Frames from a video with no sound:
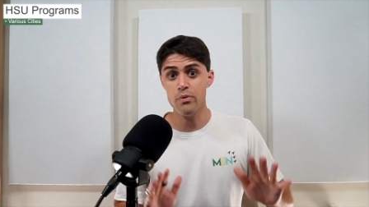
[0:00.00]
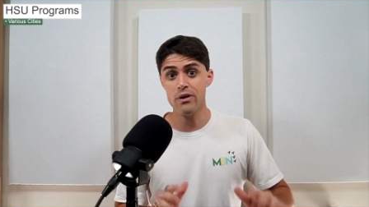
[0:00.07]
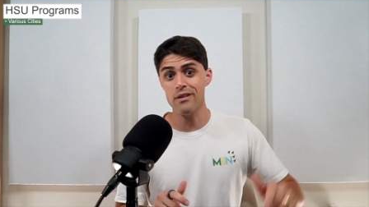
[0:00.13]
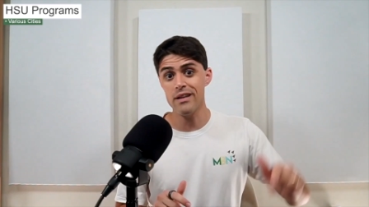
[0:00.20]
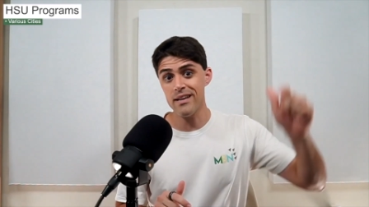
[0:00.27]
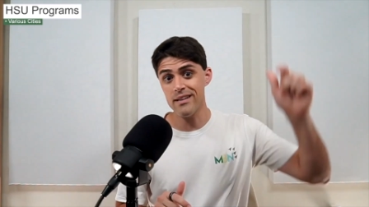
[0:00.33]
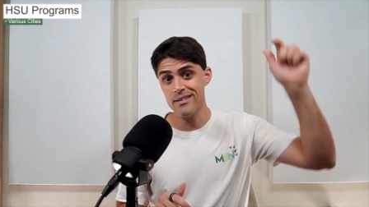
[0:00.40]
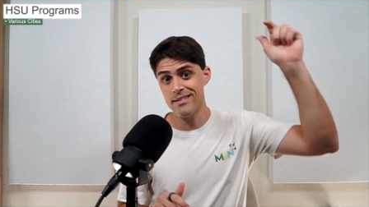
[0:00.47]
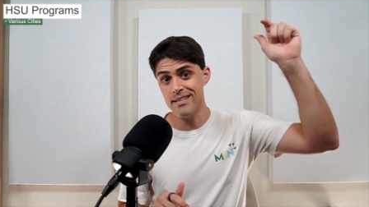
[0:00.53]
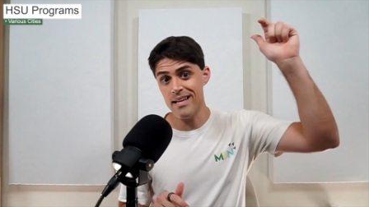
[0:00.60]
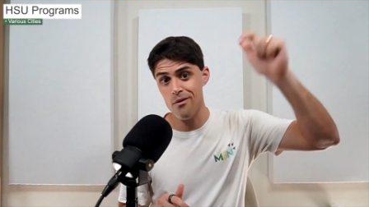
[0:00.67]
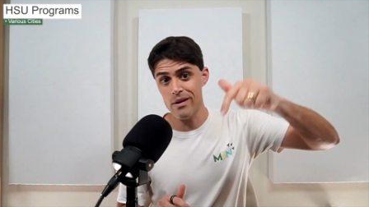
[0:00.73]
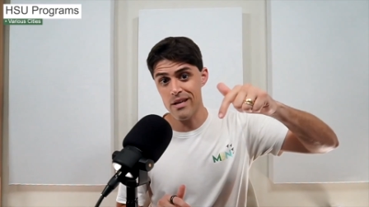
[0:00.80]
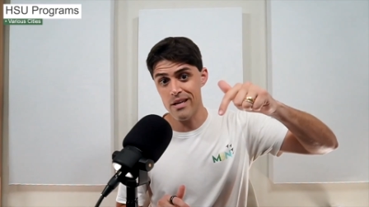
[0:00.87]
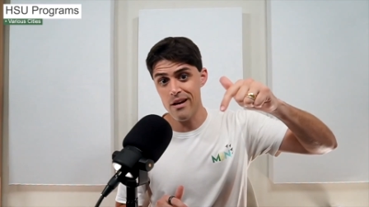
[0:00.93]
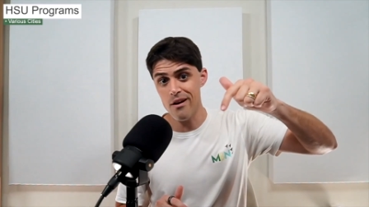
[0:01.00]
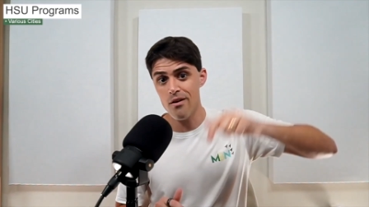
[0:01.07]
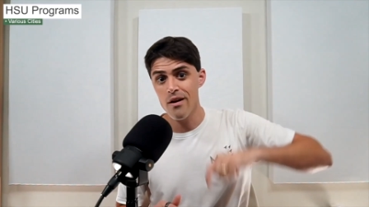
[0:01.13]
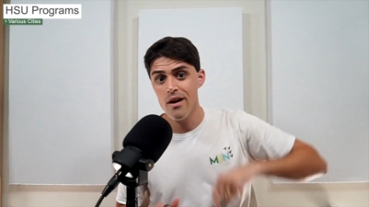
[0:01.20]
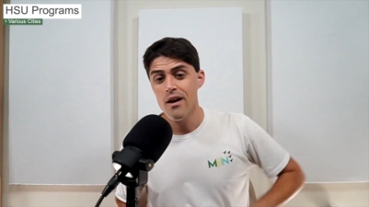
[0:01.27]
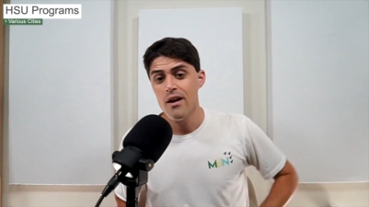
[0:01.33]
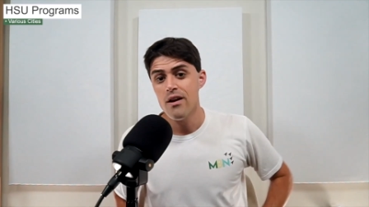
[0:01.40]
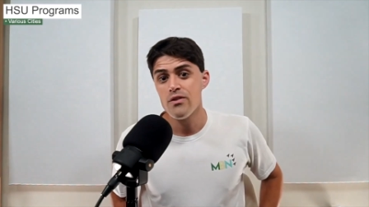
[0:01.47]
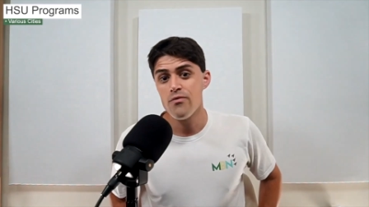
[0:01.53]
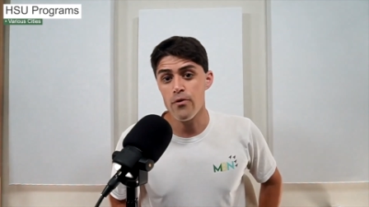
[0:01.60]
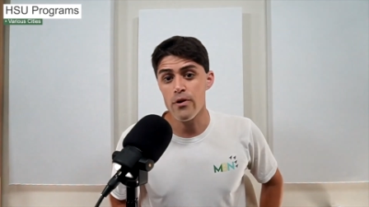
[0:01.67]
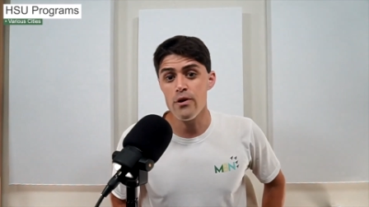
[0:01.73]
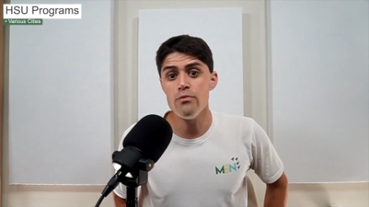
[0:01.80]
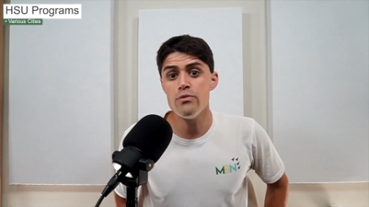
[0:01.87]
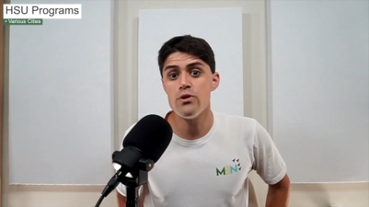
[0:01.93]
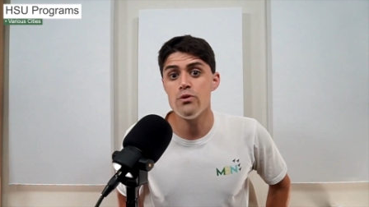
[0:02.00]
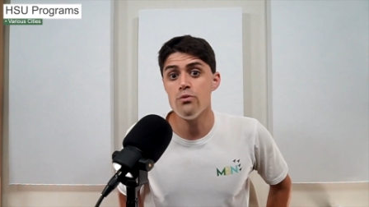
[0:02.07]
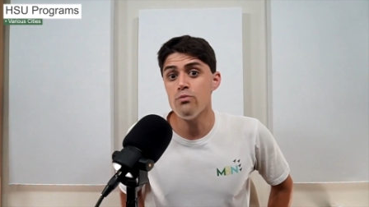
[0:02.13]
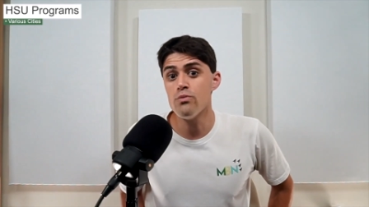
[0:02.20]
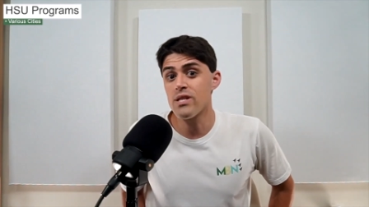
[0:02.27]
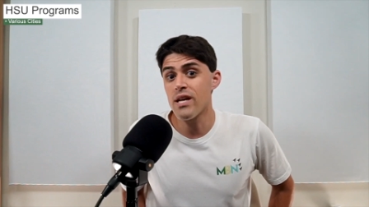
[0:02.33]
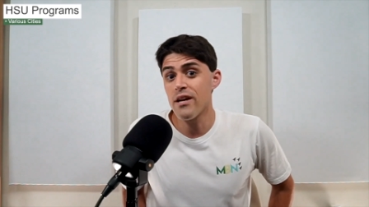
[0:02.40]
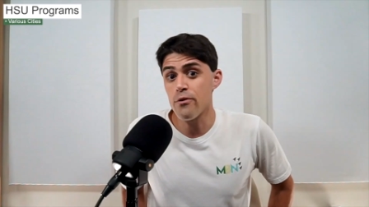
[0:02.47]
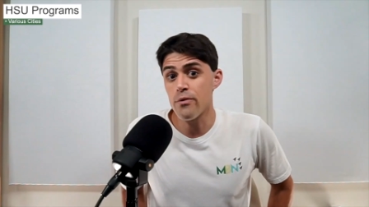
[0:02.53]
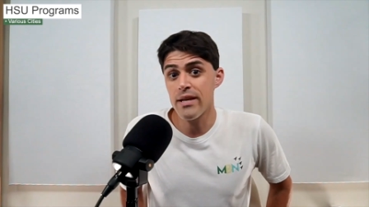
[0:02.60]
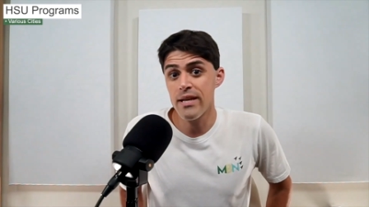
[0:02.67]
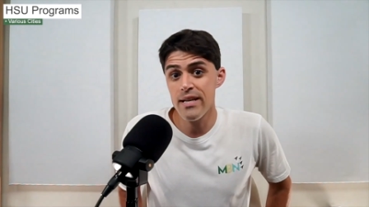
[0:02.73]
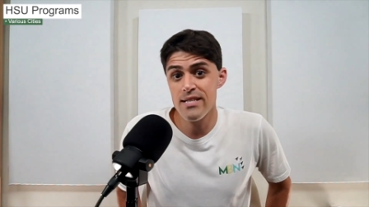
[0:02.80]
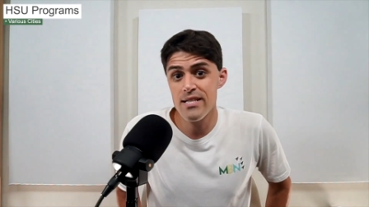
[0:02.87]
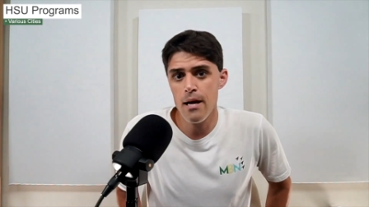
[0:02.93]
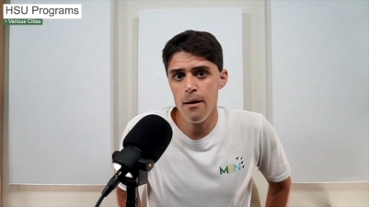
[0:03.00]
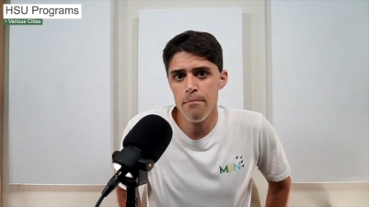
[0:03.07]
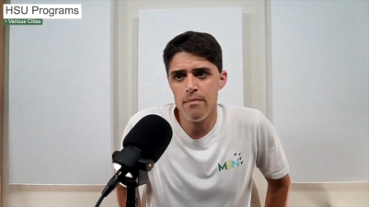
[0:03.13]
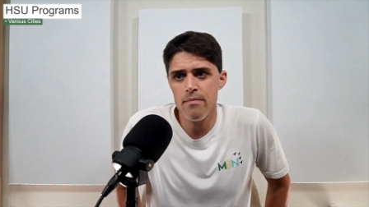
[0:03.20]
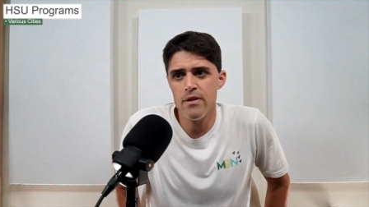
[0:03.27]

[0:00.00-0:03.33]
a link down here for you to sign your kids up.